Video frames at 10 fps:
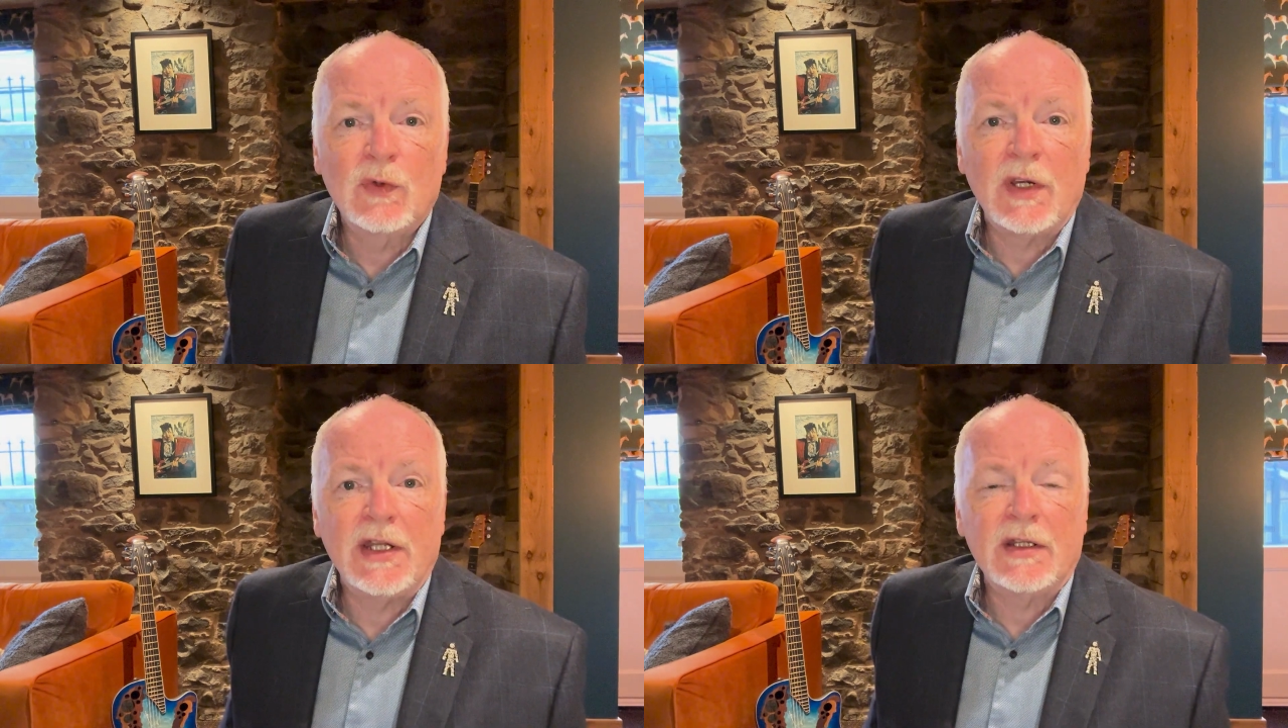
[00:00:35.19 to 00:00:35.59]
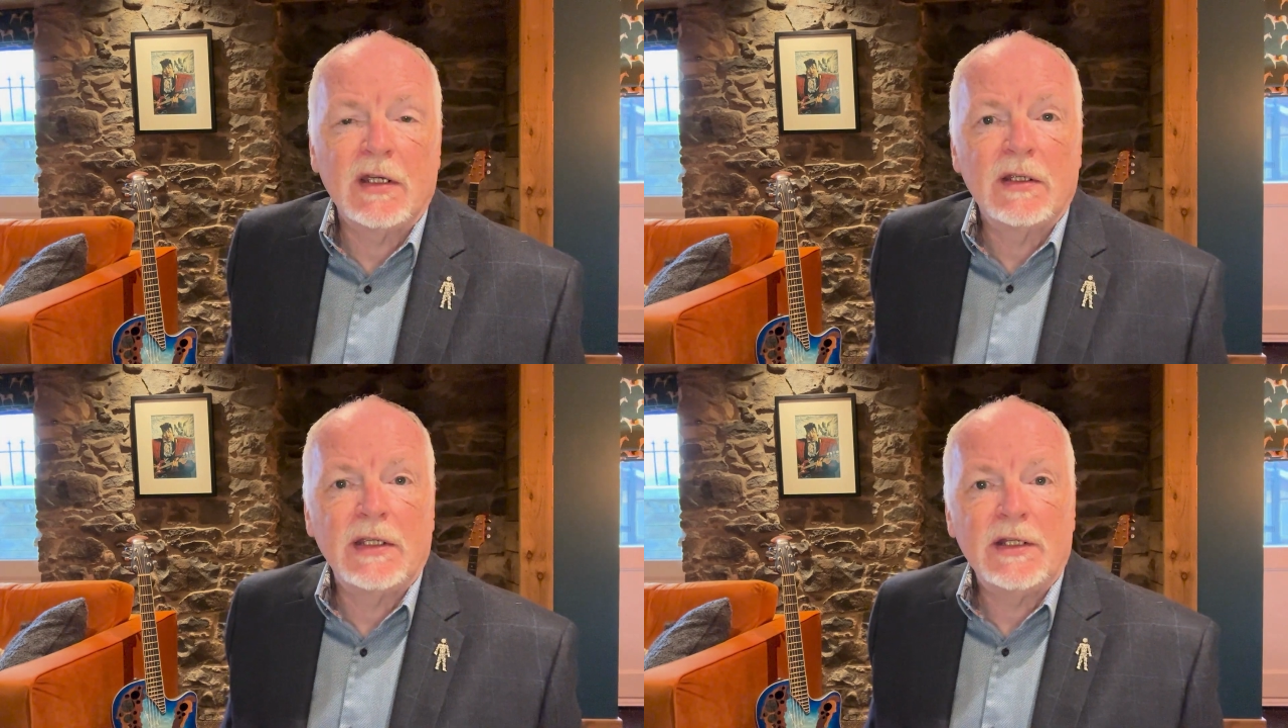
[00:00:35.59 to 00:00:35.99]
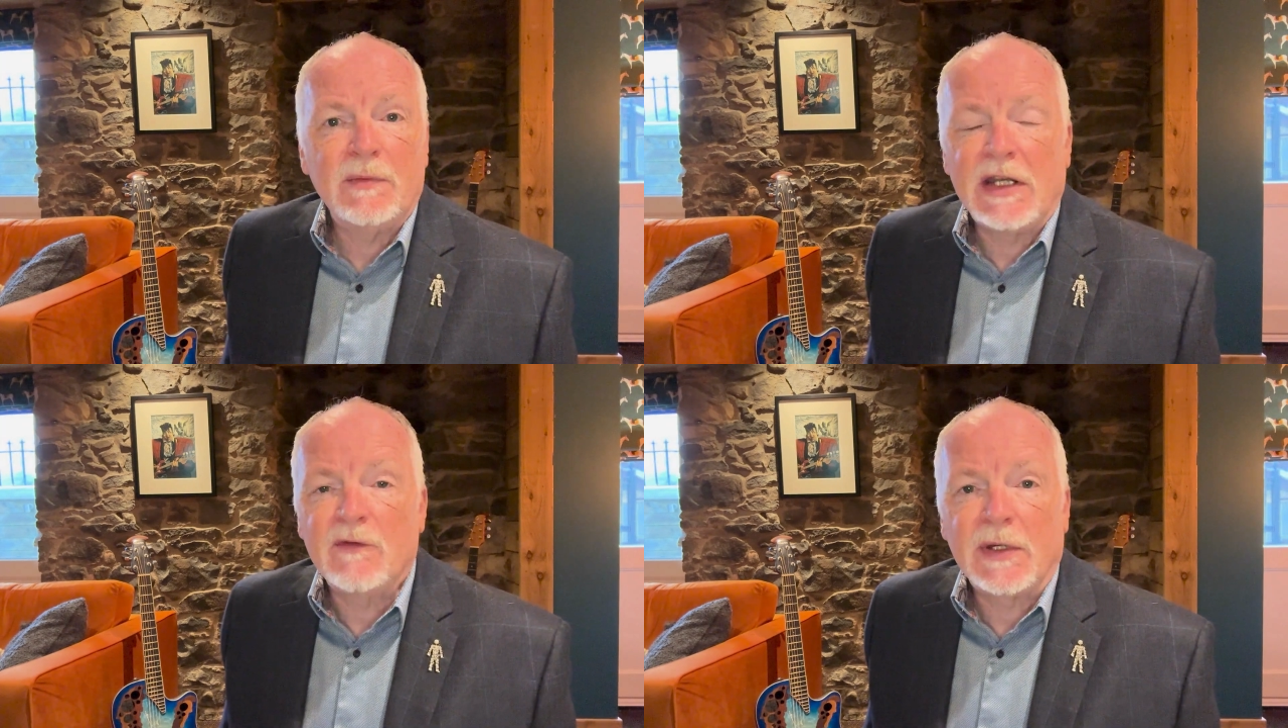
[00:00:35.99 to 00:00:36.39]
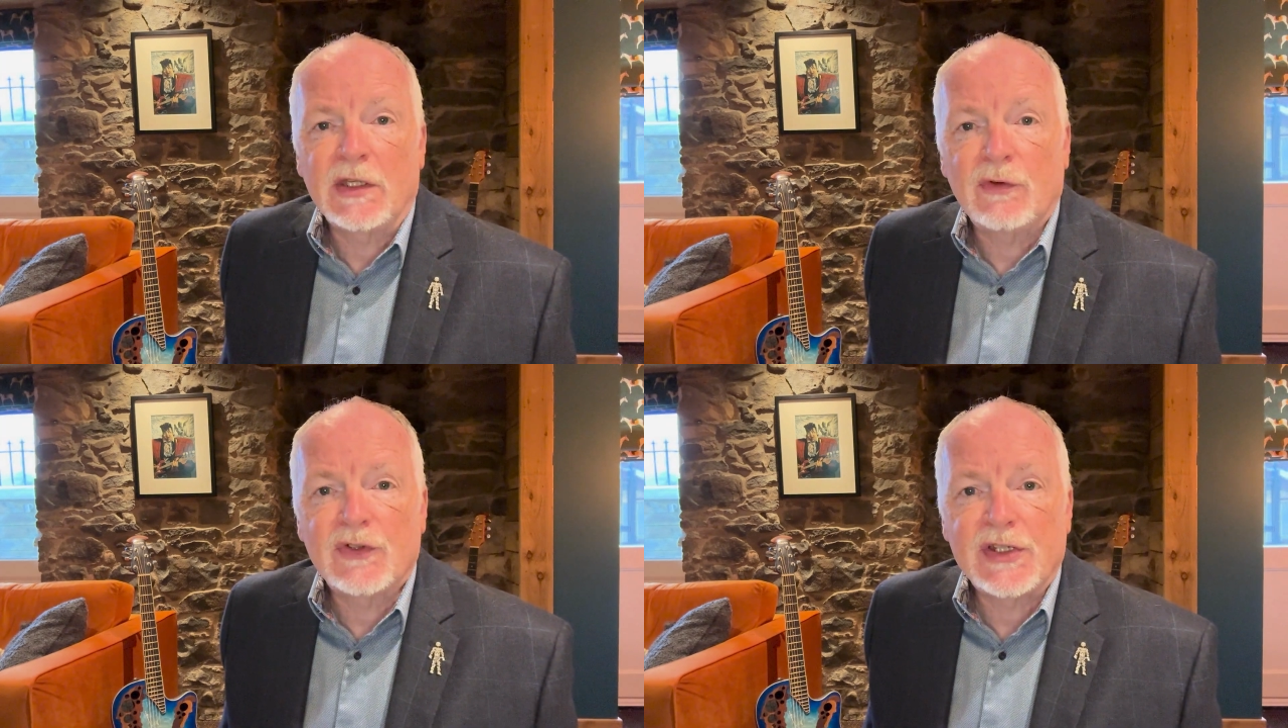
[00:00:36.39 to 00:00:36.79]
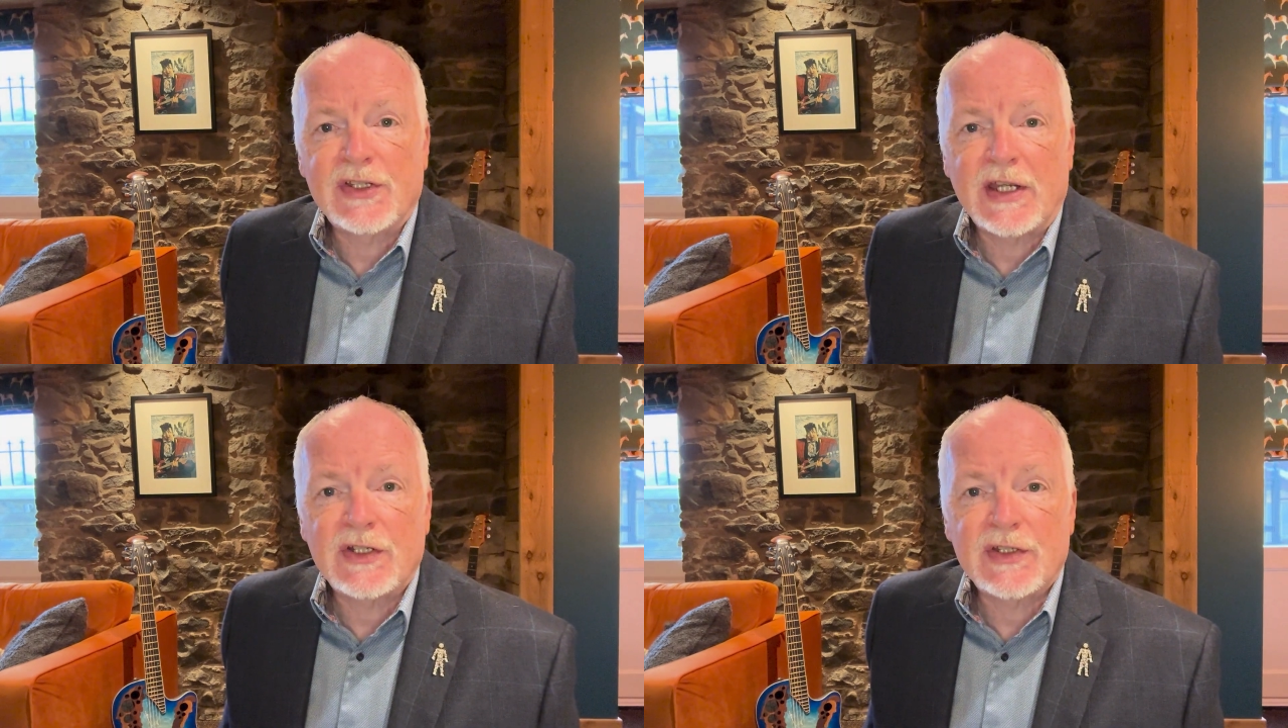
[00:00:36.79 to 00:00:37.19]
in many of my coaching
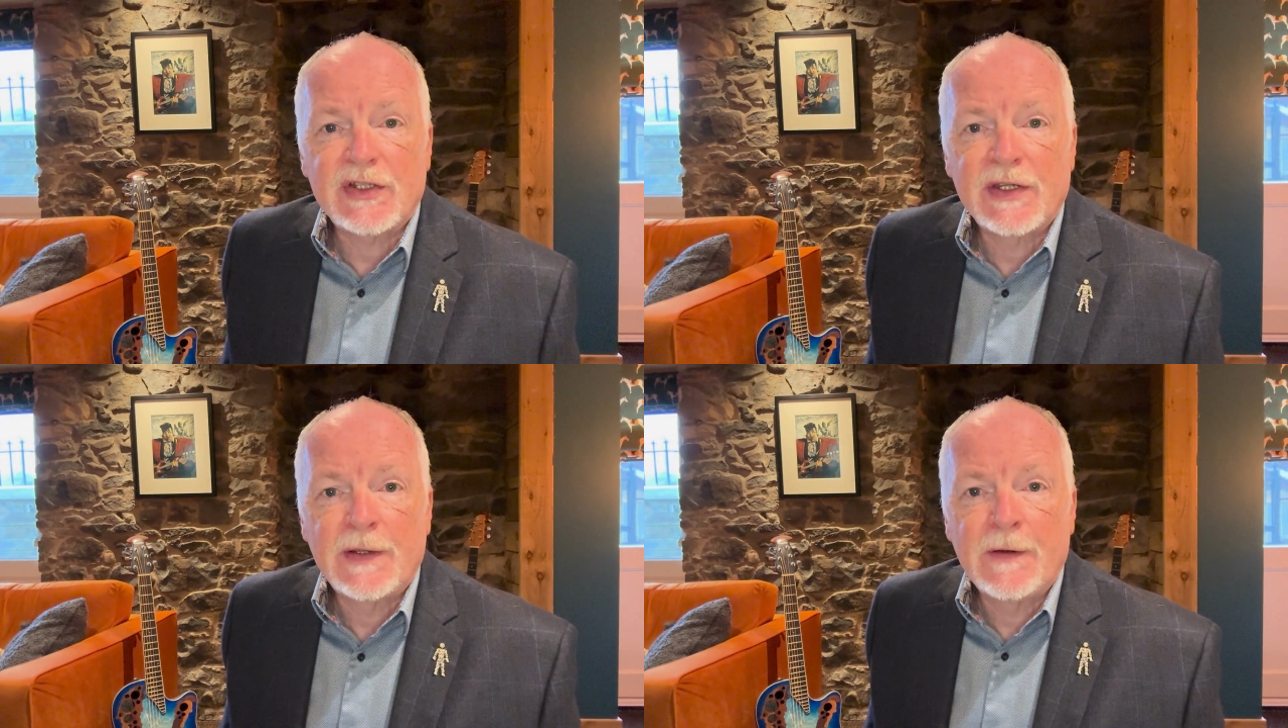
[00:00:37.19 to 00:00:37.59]
sessions.